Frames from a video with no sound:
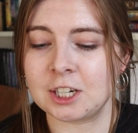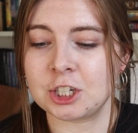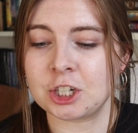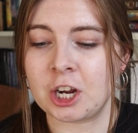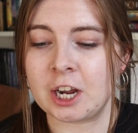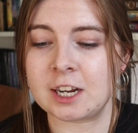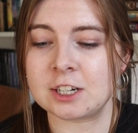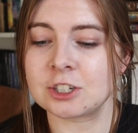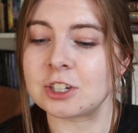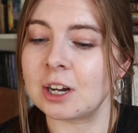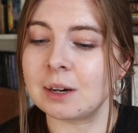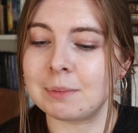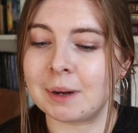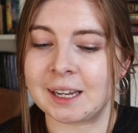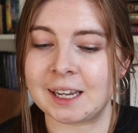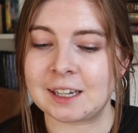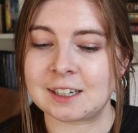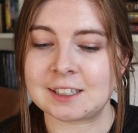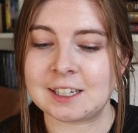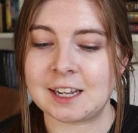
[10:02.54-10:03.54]
I changed up
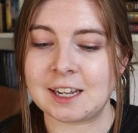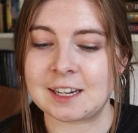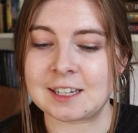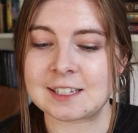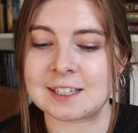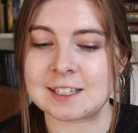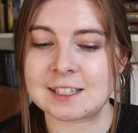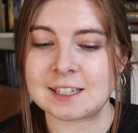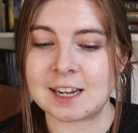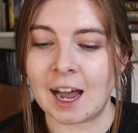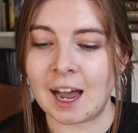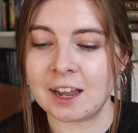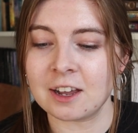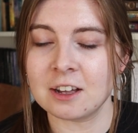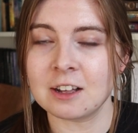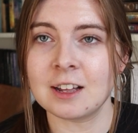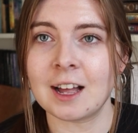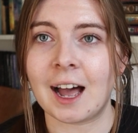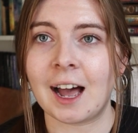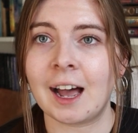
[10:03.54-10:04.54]
my annotating
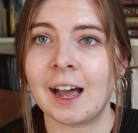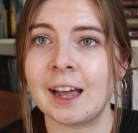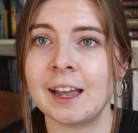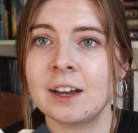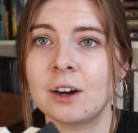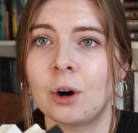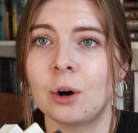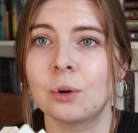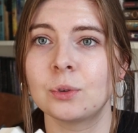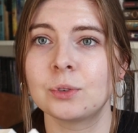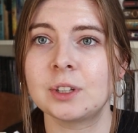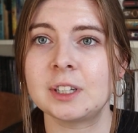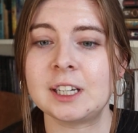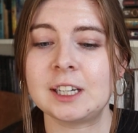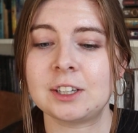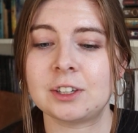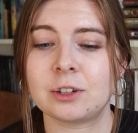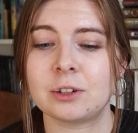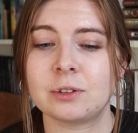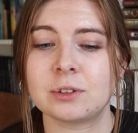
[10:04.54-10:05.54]
style, I only
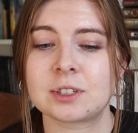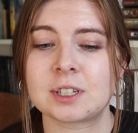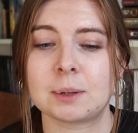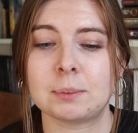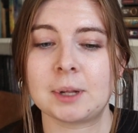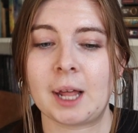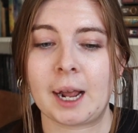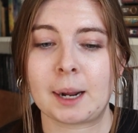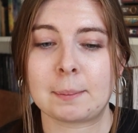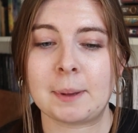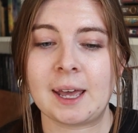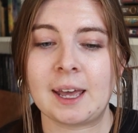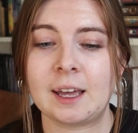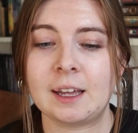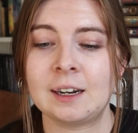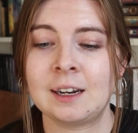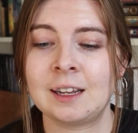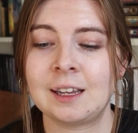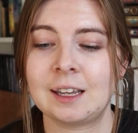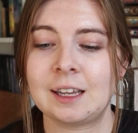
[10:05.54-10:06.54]
used a black
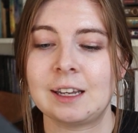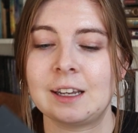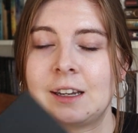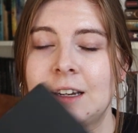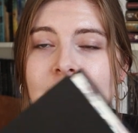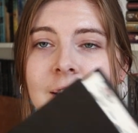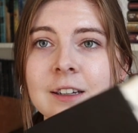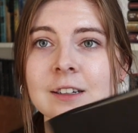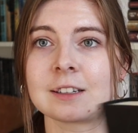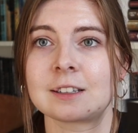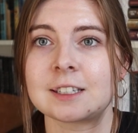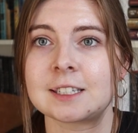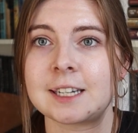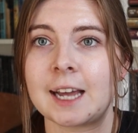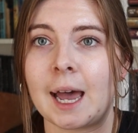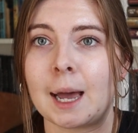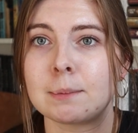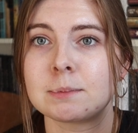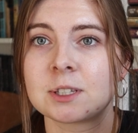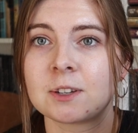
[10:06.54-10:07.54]
pen and the
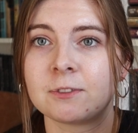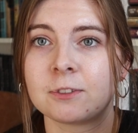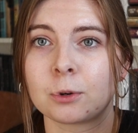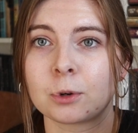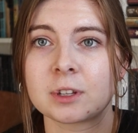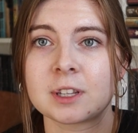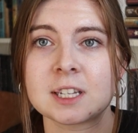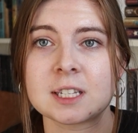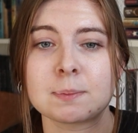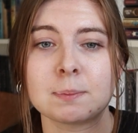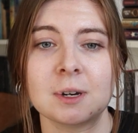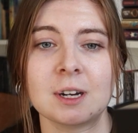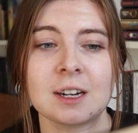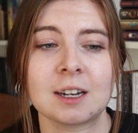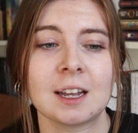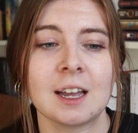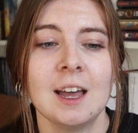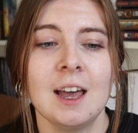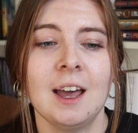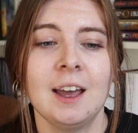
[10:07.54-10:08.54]
tabs for this
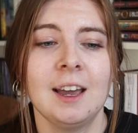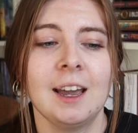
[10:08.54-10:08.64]
book.